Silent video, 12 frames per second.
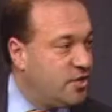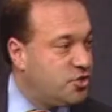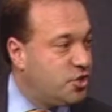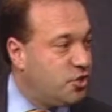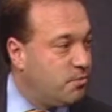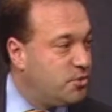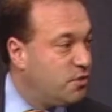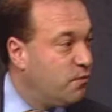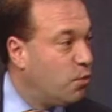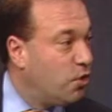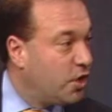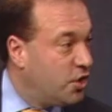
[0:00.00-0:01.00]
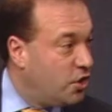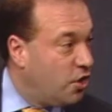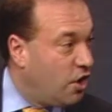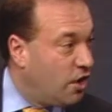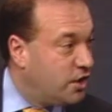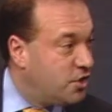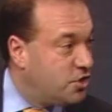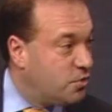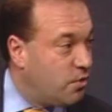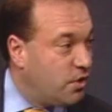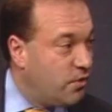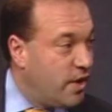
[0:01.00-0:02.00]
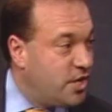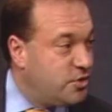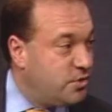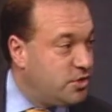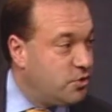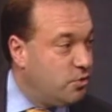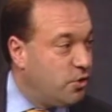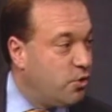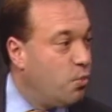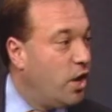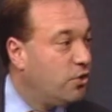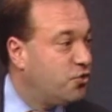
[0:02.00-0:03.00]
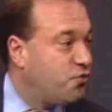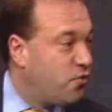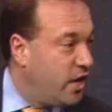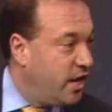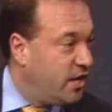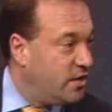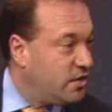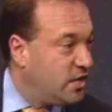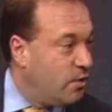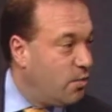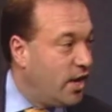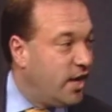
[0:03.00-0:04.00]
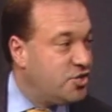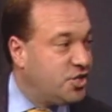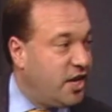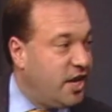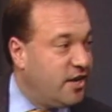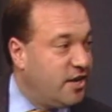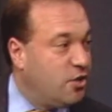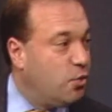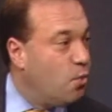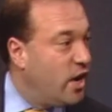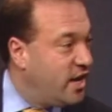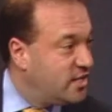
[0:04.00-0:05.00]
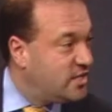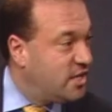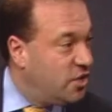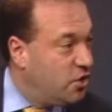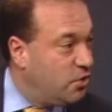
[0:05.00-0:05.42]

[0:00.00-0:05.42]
in terms of work in college or in graduate school, no. or well trained and well educated in the ways that